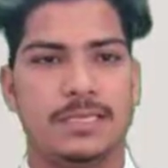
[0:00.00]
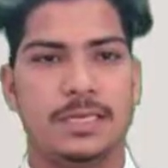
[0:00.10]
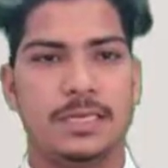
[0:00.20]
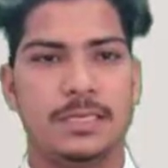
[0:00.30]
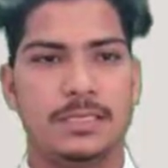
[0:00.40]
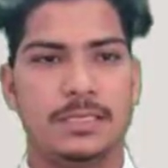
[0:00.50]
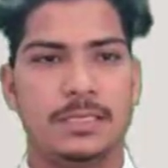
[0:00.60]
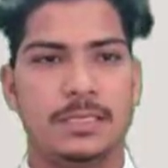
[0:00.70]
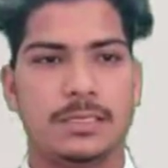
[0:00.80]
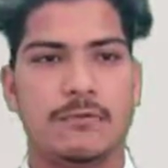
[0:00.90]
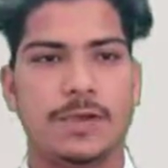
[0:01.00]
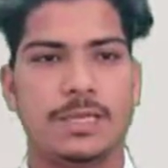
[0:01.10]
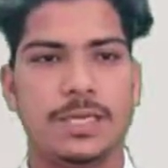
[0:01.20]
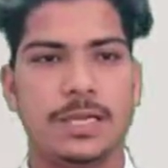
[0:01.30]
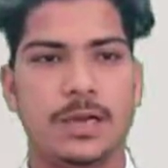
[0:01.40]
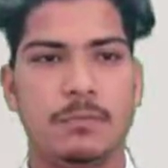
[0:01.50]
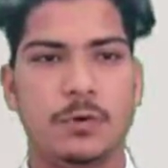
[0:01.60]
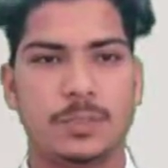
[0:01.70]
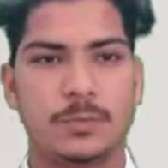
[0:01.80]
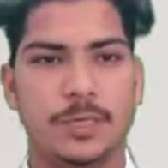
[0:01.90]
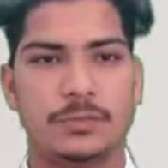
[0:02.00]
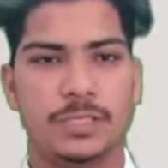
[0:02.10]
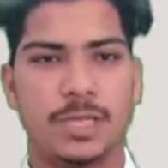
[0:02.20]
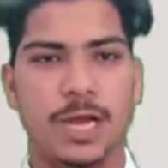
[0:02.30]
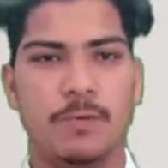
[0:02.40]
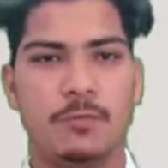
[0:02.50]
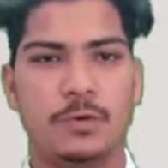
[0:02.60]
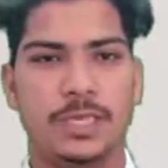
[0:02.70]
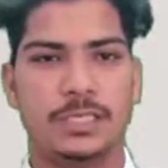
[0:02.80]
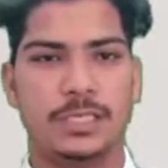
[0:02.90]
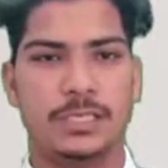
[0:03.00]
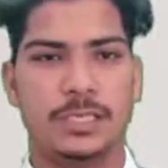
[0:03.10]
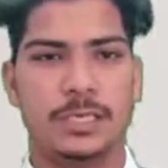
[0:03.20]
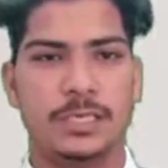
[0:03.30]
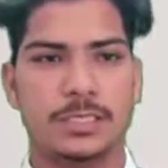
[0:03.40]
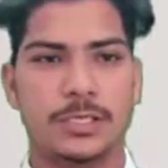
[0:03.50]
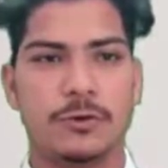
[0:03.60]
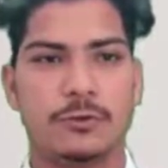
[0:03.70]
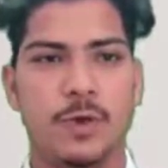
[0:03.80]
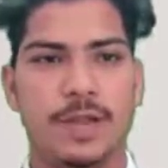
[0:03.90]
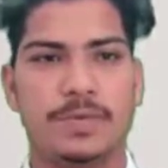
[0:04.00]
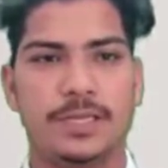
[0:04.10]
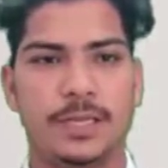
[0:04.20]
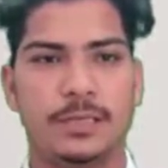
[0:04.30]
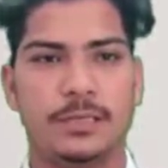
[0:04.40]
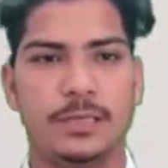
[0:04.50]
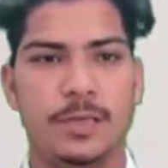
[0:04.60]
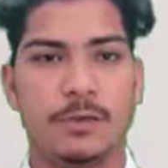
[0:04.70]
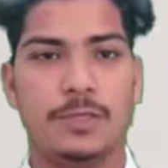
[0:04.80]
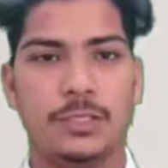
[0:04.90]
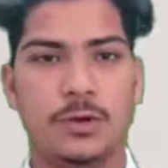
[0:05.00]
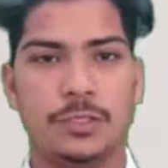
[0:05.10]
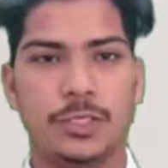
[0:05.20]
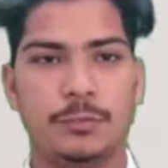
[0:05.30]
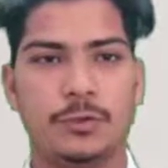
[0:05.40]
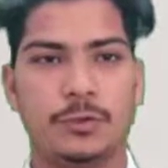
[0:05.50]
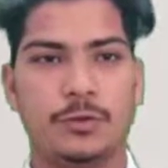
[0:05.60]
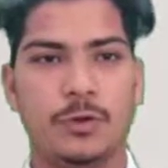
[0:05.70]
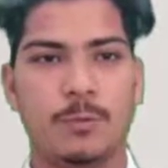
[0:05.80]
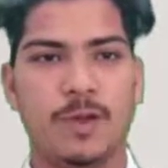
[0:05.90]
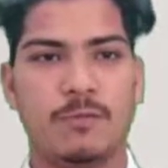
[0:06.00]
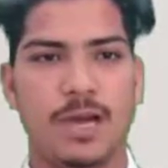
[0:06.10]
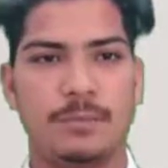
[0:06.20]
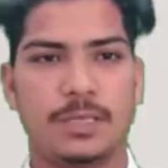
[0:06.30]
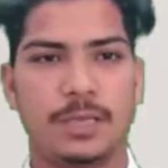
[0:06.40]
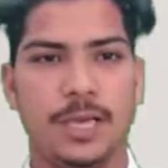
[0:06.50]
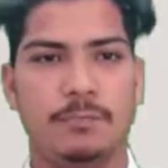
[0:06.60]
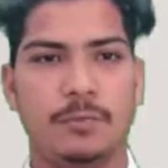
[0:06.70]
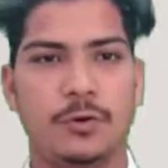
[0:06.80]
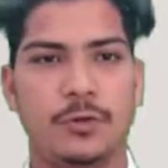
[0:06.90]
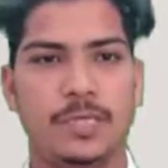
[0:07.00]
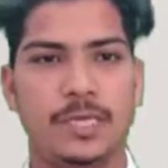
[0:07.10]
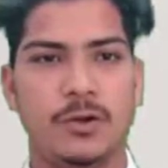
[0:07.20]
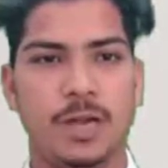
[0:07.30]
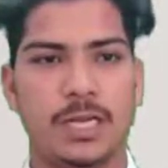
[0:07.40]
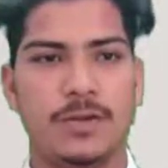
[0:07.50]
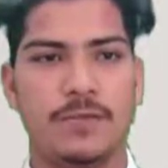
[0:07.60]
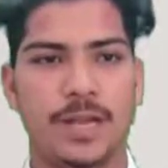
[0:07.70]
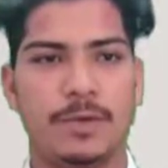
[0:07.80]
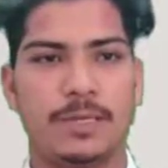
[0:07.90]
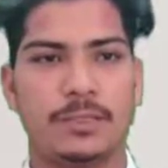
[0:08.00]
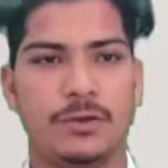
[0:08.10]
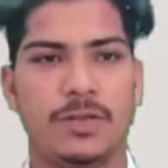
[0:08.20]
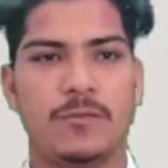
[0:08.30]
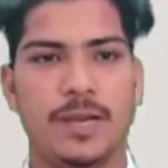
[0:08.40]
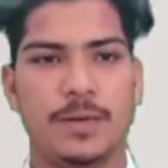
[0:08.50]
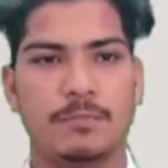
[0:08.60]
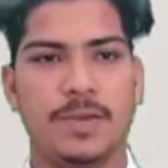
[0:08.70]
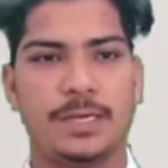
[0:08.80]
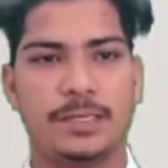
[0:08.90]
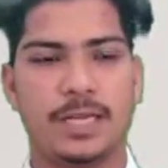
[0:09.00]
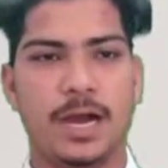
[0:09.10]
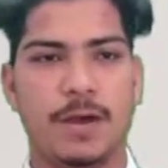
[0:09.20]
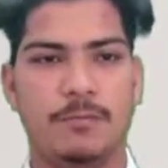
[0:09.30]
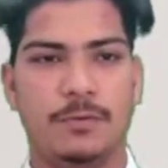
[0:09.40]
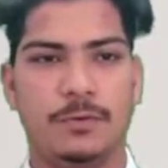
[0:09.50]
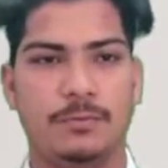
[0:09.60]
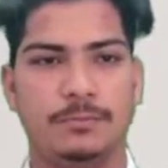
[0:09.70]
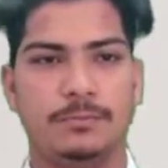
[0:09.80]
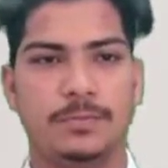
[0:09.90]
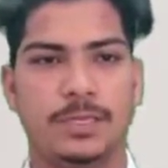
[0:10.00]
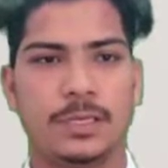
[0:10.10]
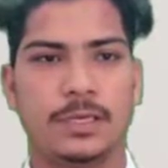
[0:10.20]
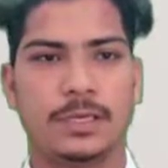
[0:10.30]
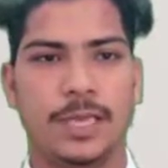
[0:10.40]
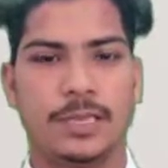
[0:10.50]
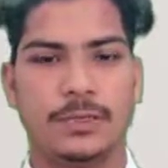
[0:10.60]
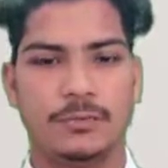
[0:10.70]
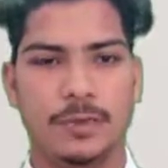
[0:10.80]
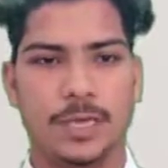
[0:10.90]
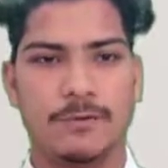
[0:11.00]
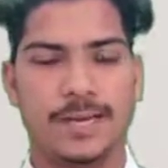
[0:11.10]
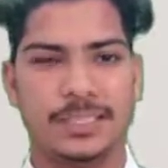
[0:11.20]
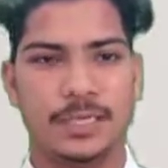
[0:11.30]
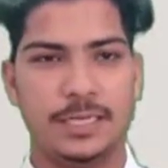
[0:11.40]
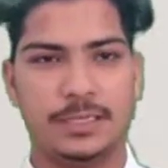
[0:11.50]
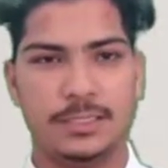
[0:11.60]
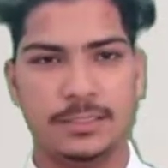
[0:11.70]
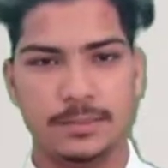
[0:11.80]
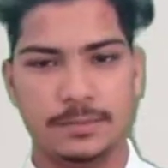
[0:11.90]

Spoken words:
The answer is the waste decomposed produces harmful gases CO2 and methane, which contribute to global warming and pollute the local environment, so environmentally harmful. Thank you. Have a nice day.